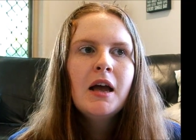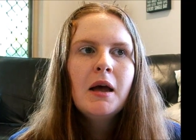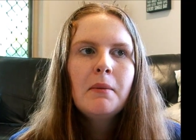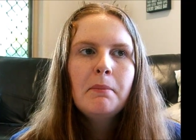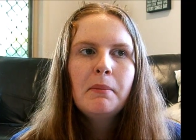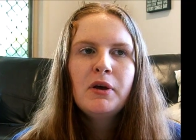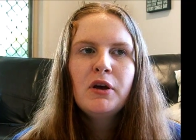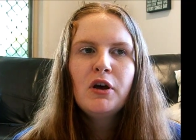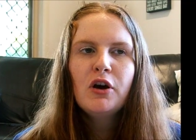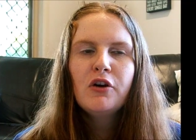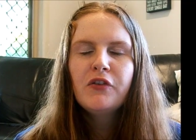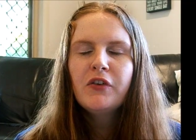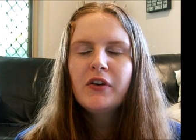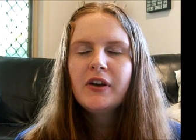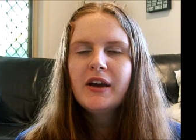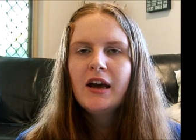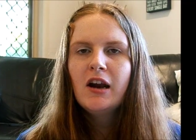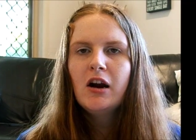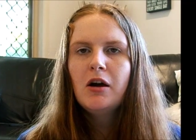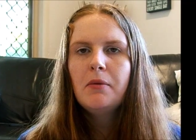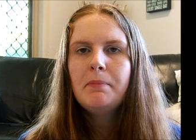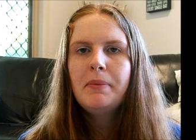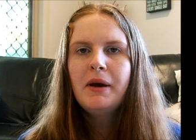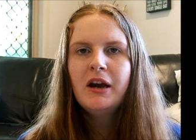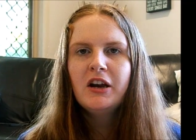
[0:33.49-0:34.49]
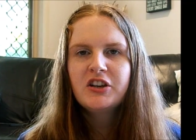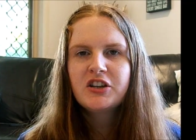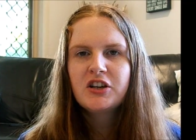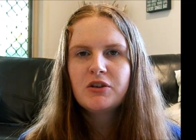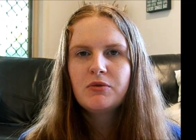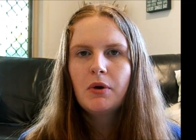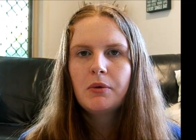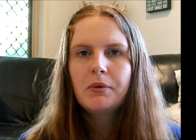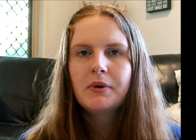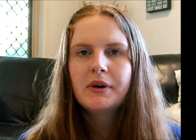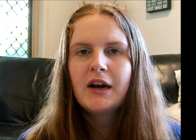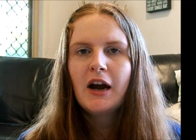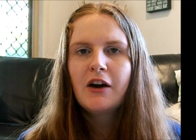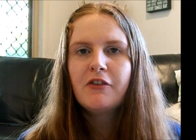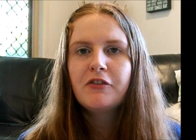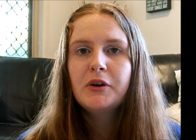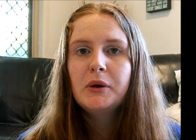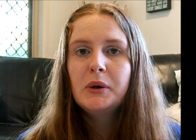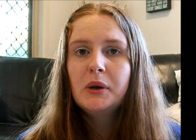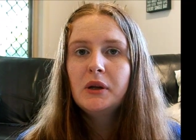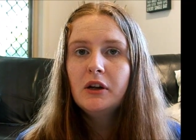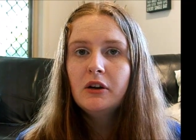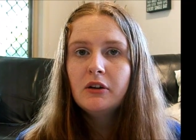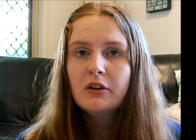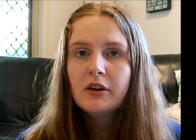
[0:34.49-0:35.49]
but you often cannot picture what recovery
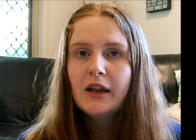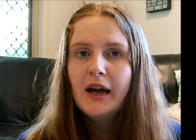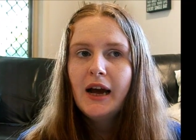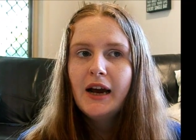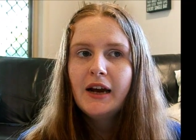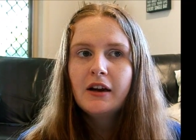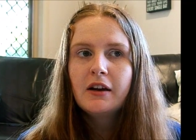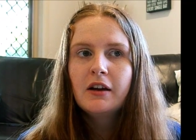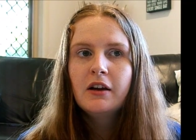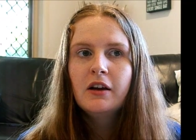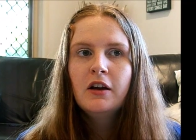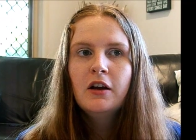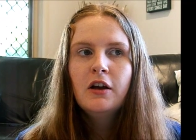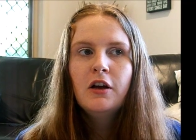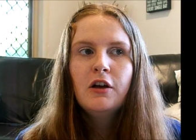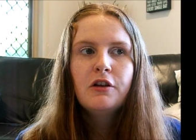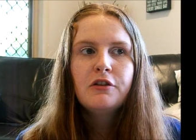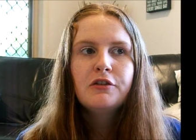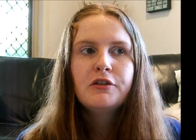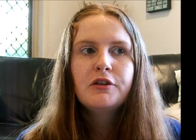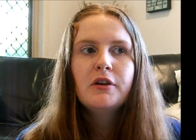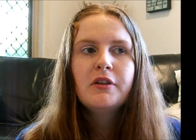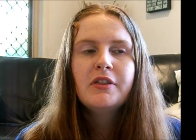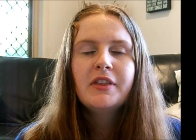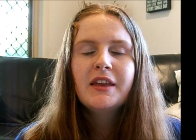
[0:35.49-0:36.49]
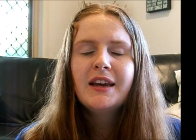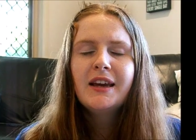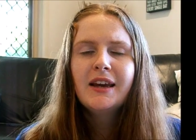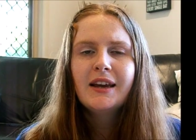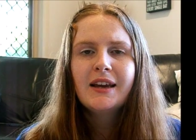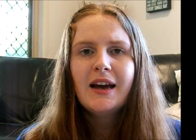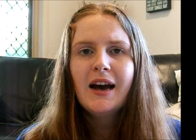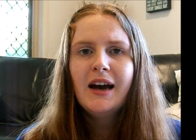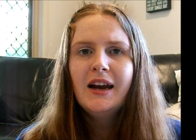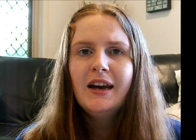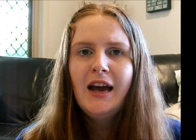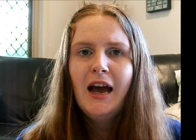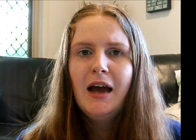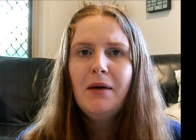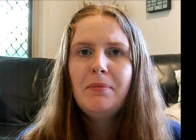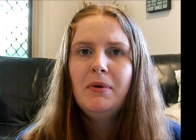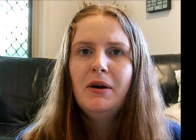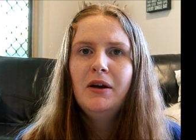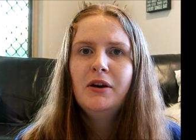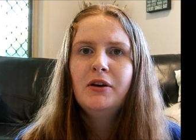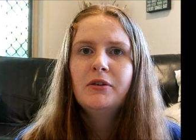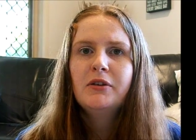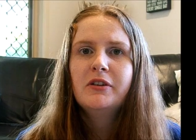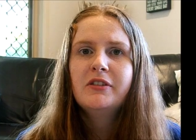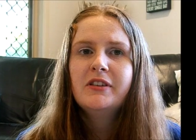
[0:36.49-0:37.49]
will look like, so you think it can't
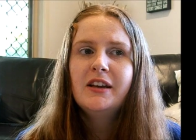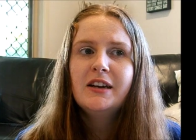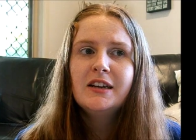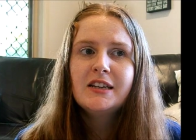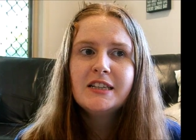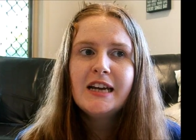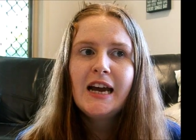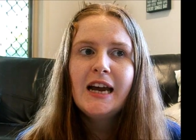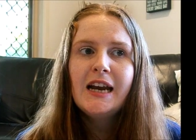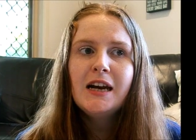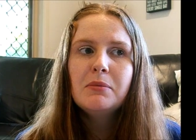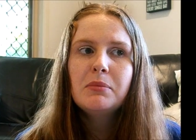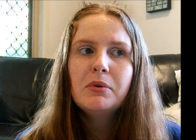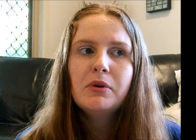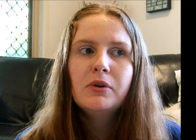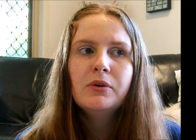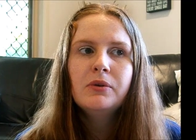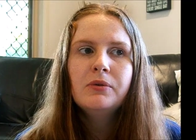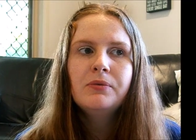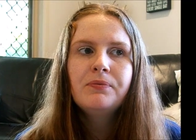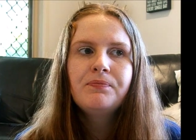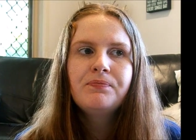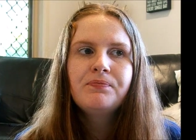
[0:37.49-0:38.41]
happen or is unattainable.